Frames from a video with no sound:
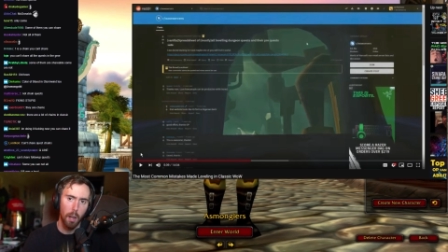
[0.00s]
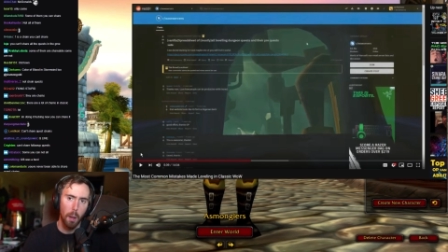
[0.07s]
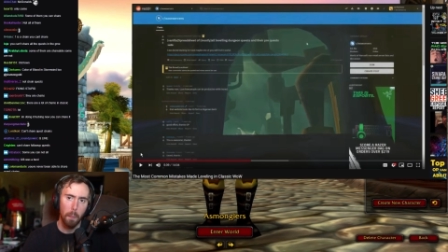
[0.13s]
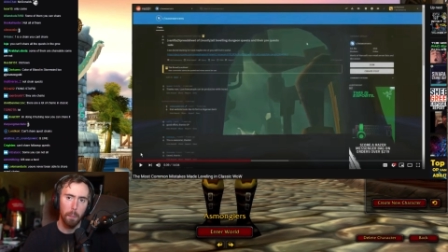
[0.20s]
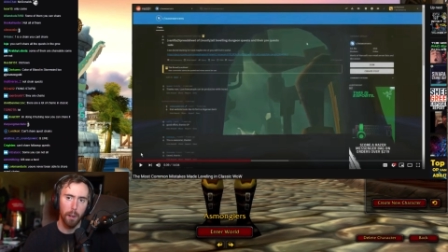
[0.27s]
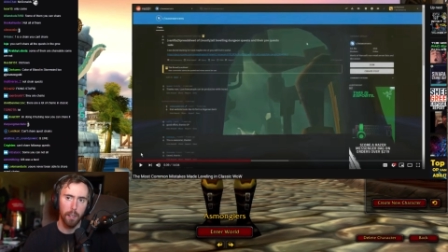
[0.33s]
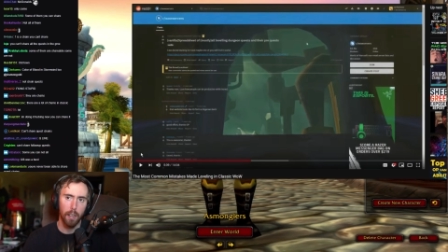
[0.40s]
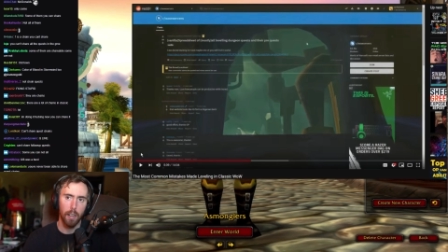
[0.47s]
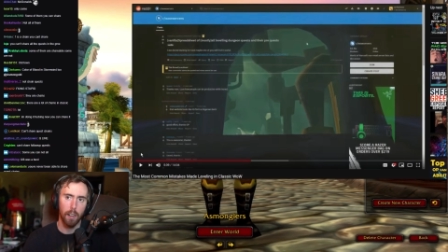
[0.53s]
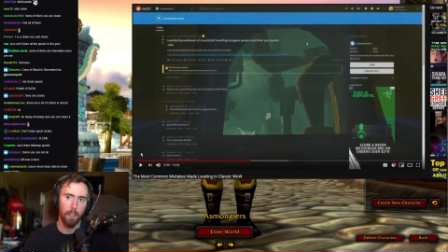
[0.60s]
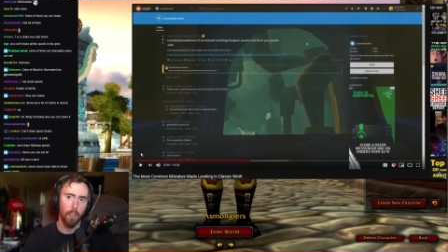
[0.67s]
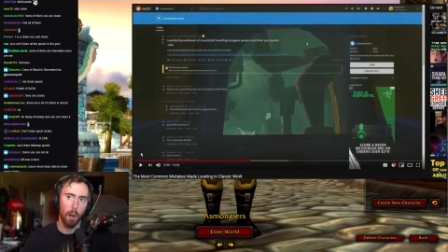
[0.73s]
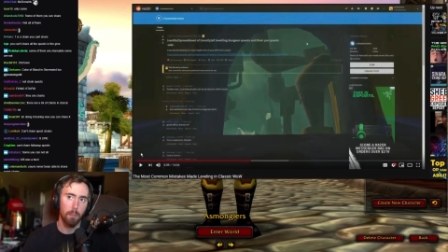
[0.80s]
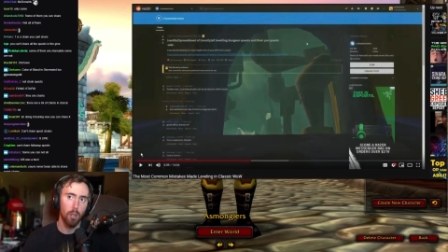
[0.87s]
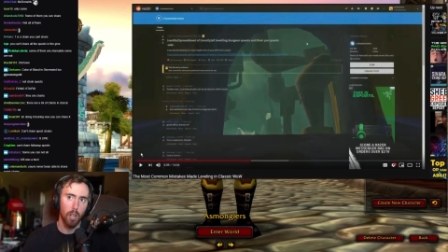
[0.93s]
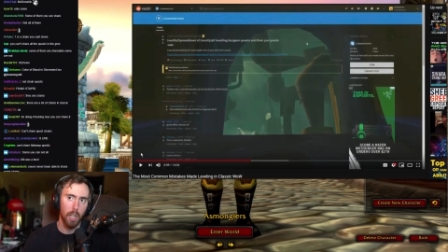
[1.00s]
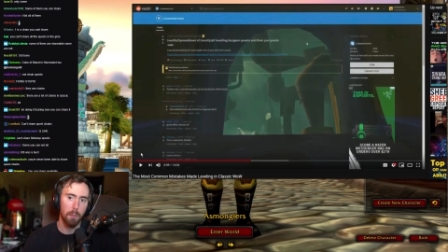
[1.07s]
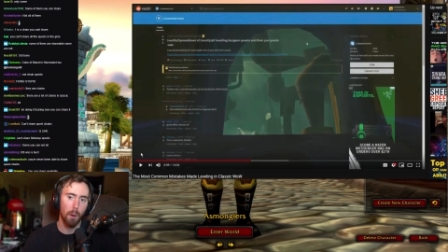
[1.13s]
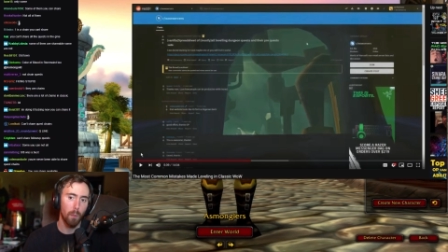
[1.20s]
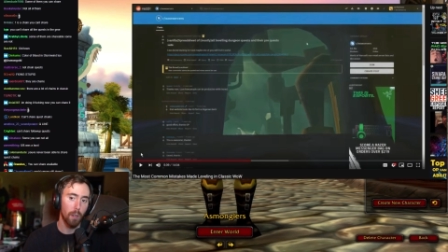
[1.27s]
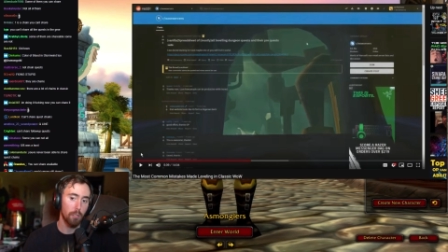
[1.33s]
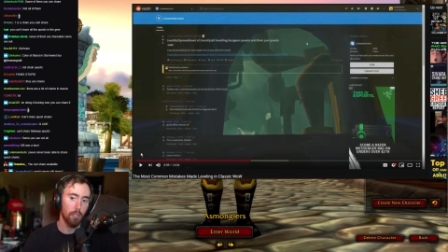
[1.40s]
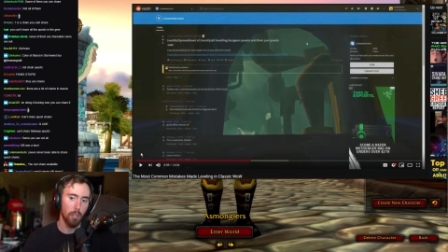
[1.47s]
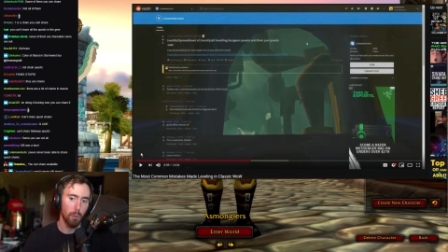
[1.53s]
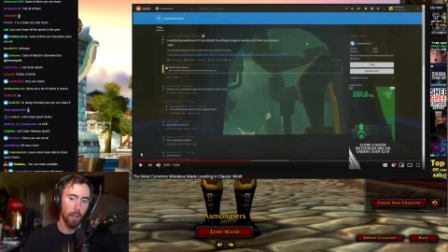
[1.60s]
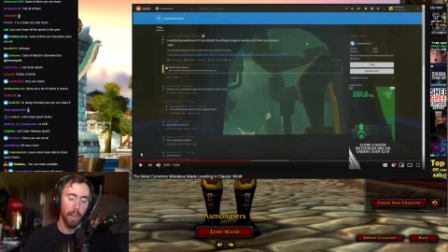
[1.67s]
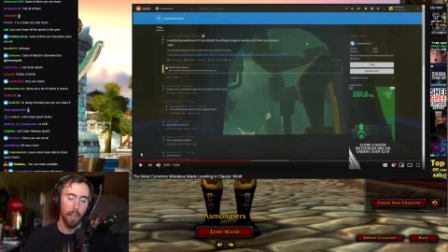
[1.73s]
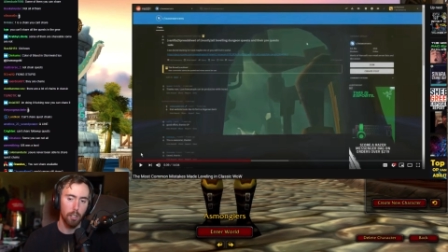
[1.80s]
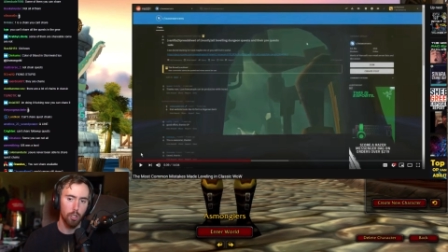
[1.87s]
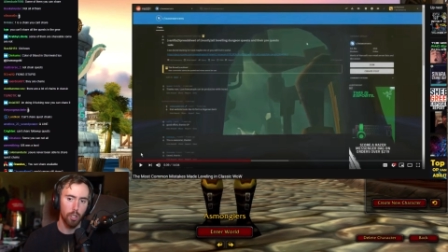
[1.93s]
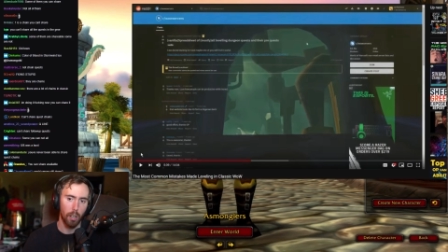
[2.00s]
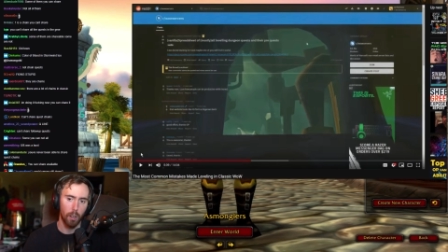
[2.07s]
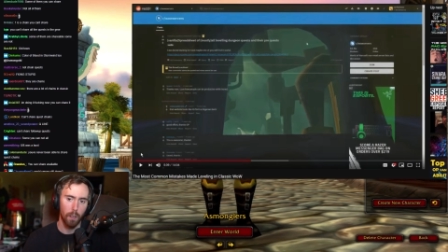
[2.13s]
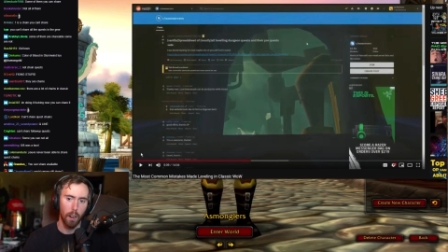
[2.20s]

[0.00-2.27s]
But uh, I'm talking about ones that you can share.